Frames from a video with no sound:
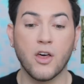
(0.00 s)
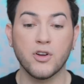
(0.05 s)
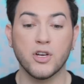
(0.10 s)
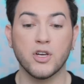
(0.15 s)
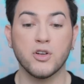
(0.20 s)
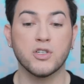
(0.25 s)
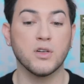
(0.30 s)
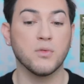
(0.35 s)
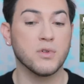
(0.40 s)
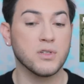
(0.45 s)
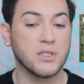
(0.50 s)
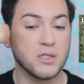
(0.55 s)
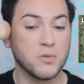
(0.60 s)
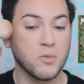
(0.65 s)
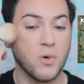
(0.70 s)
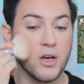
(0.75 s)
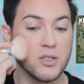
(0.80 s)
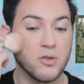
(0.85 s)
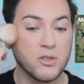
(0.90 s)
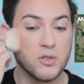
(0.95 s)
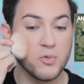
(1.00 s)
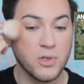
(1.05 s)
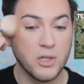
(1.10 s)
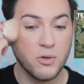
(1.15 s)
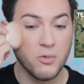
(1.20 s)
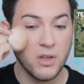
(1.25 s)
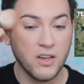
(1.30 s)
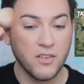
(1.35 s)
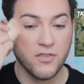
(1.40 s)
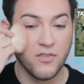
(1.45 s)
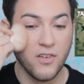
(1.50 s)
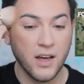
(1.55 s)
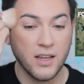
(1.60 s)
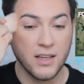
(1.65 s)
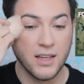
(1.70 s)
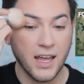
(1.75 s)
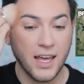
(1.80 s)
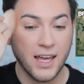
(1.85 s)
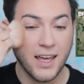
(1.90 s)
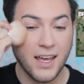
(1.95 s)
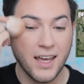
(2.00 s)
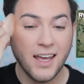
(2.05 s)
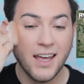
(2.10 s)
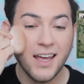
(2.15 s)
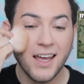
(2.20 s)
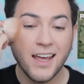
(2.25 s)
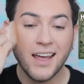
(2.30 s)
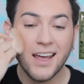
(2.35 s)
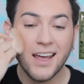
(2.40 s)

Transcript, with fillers: other YouTubers as well. So it's really, really fun. Like, and I'm